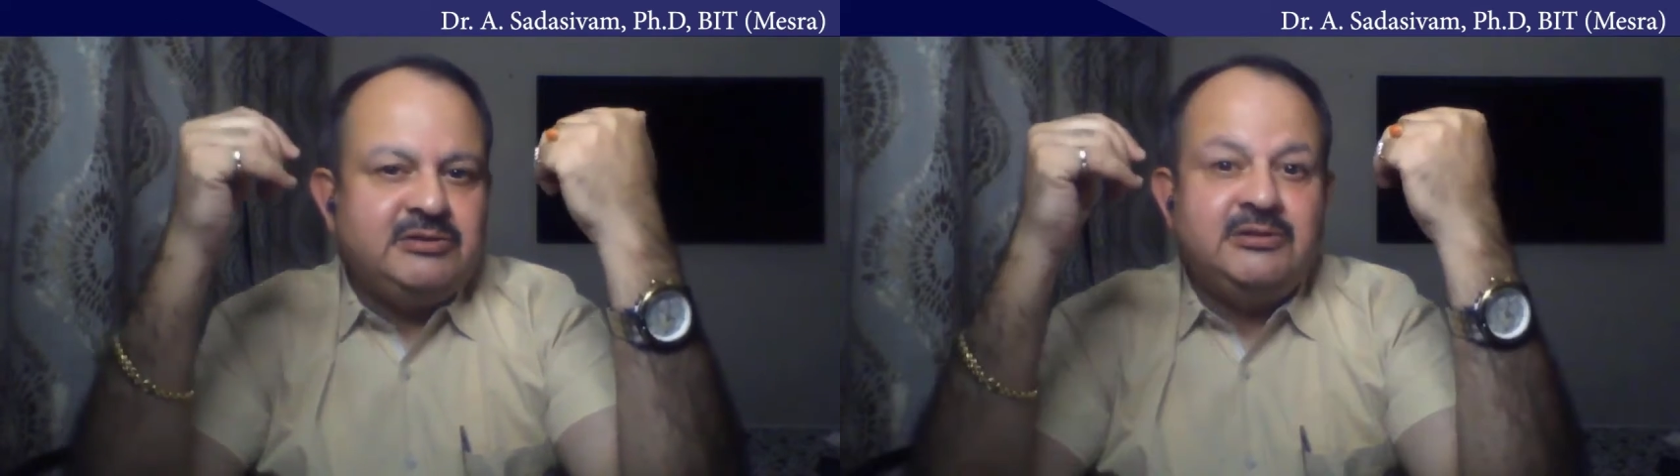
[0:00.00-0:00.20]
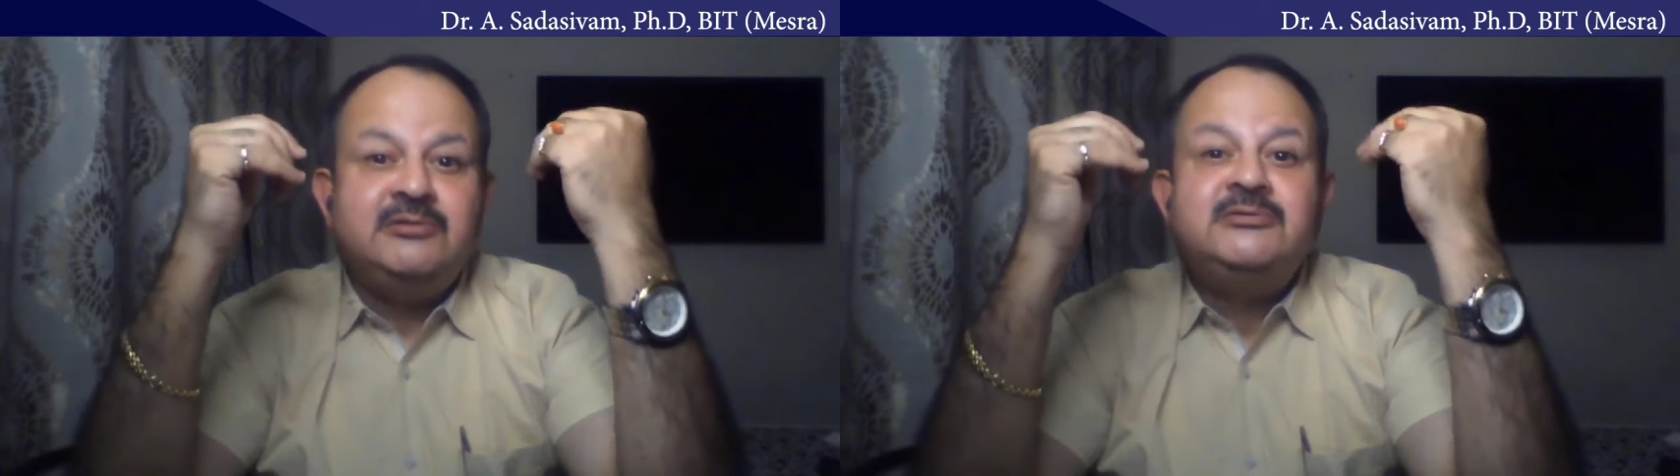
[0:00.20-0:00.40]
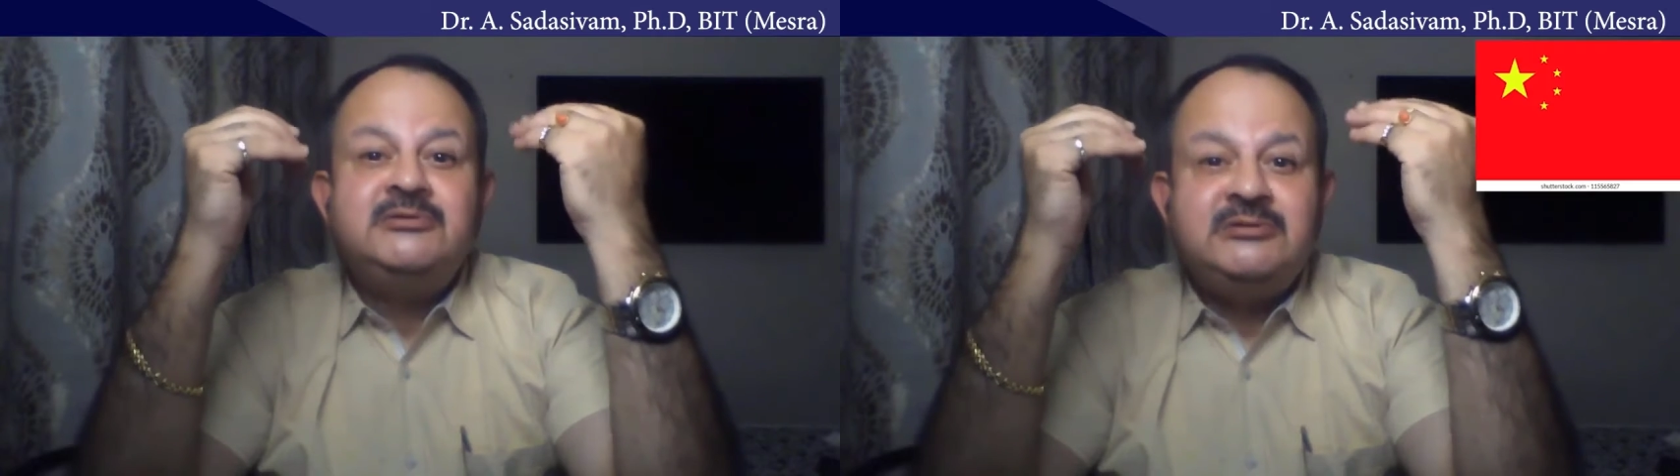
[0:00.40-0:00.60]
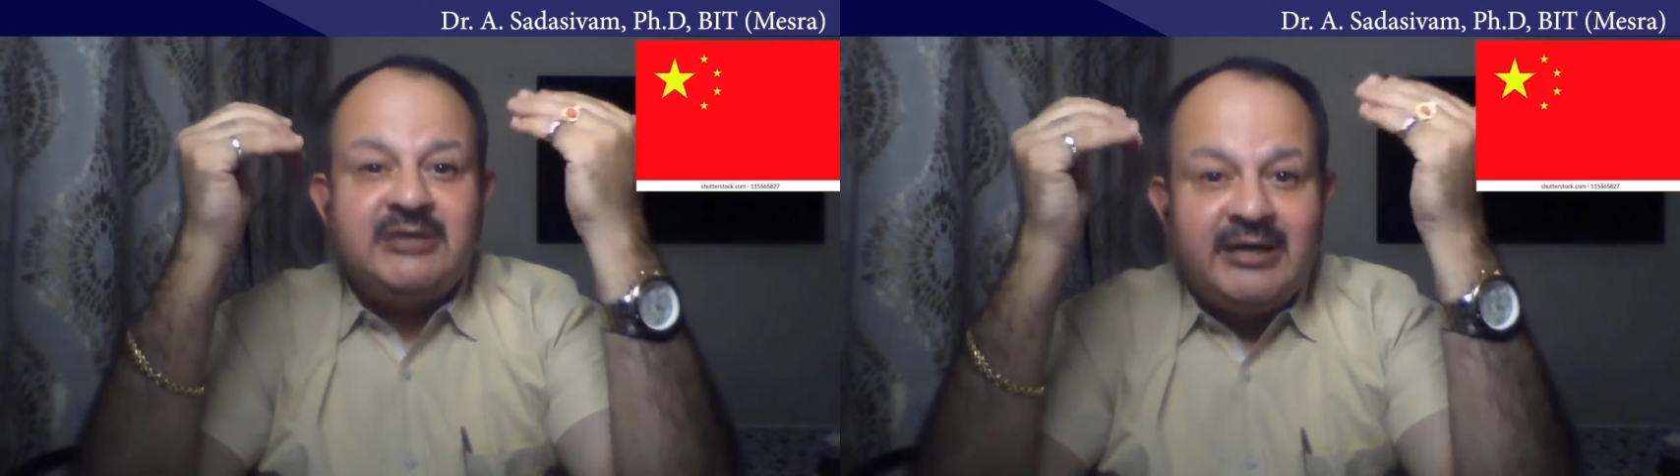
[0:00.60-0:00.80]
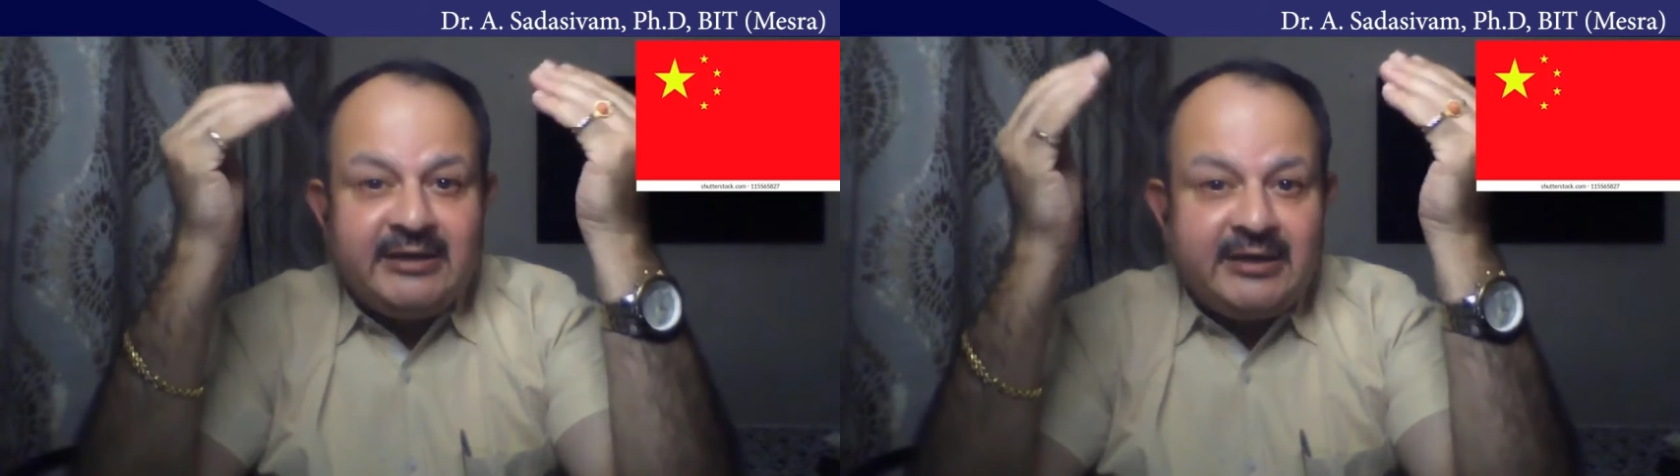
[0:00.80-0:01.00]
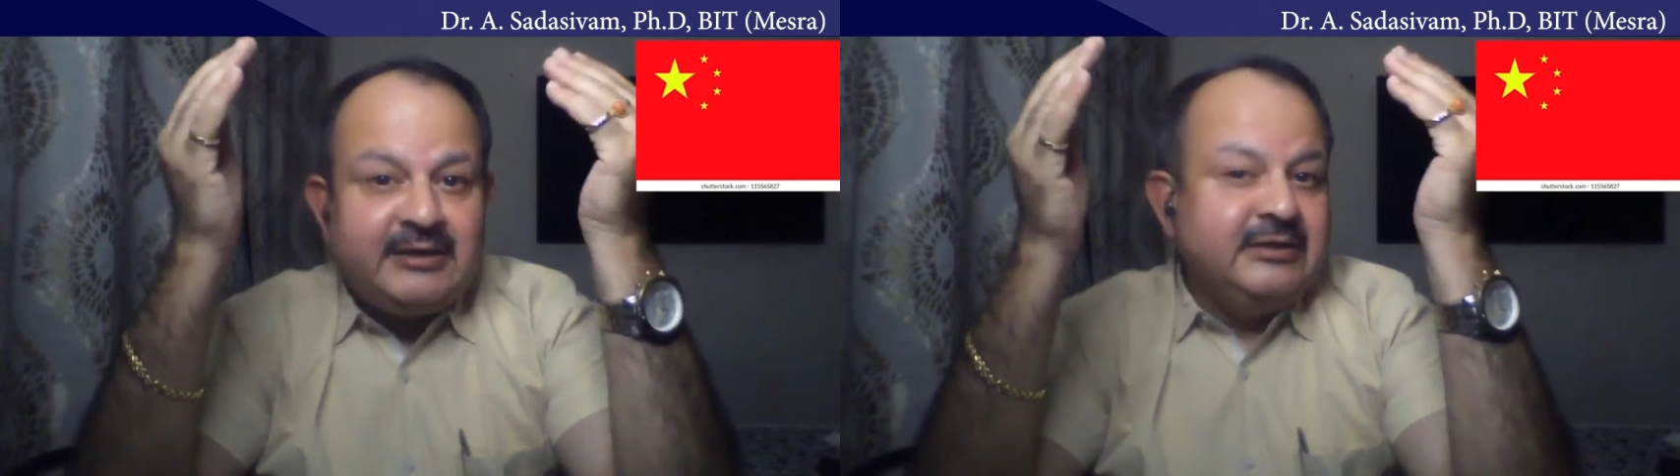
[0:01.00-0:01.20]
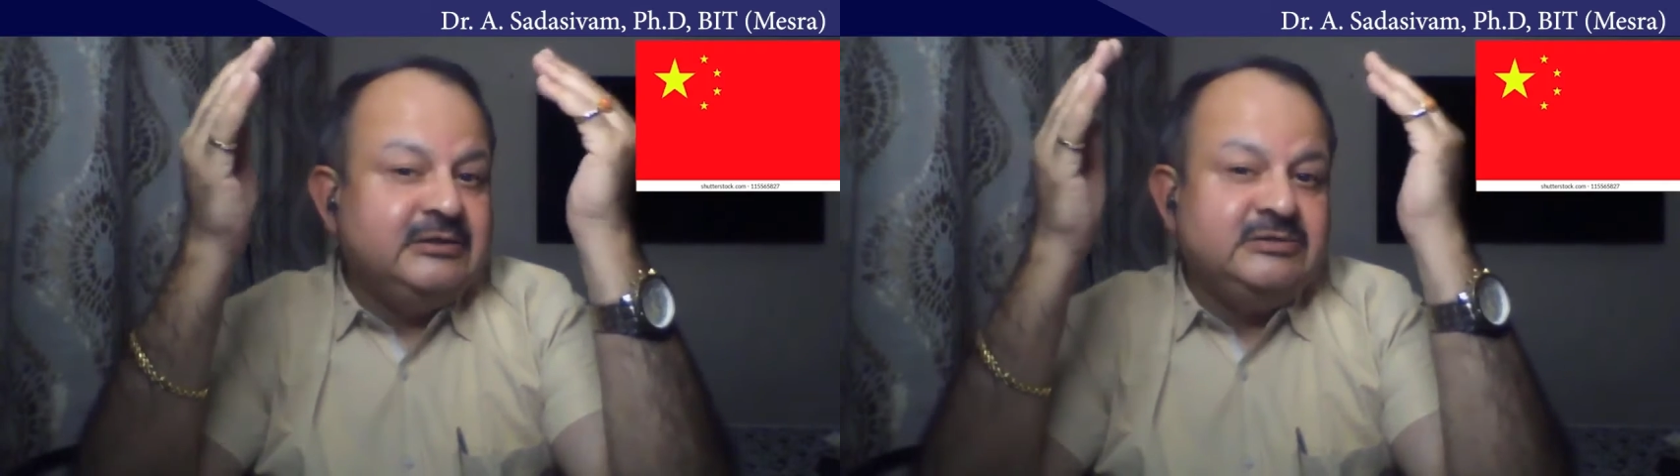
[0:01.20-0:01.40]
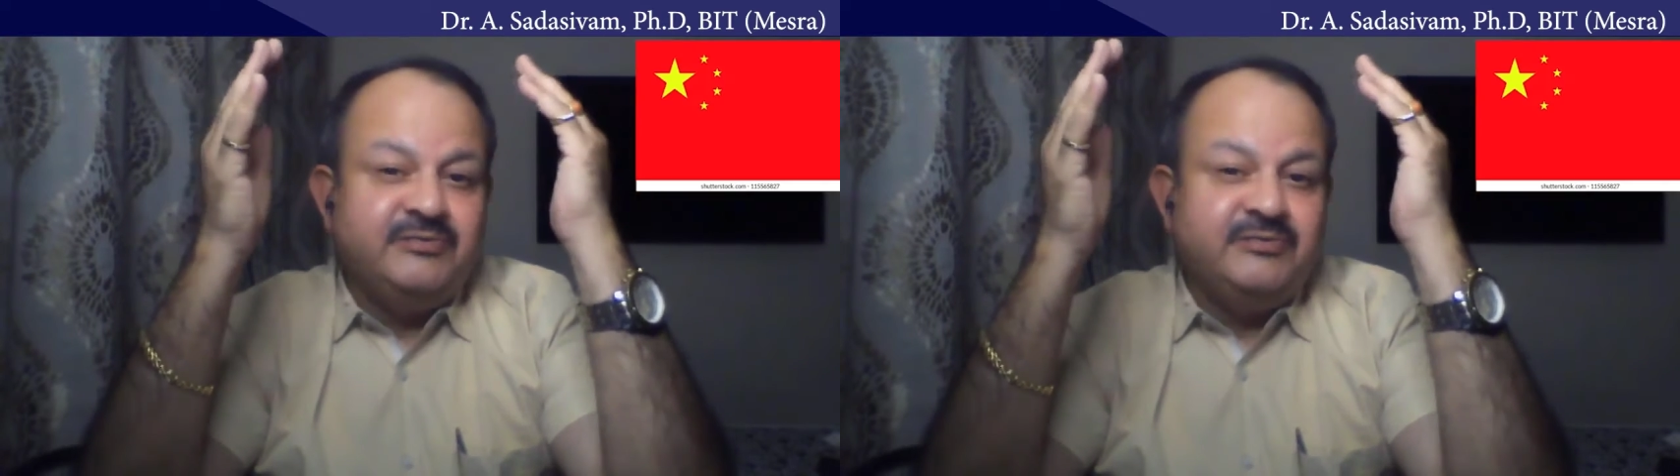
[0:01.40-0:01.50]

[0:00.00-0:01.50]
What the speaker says: and China is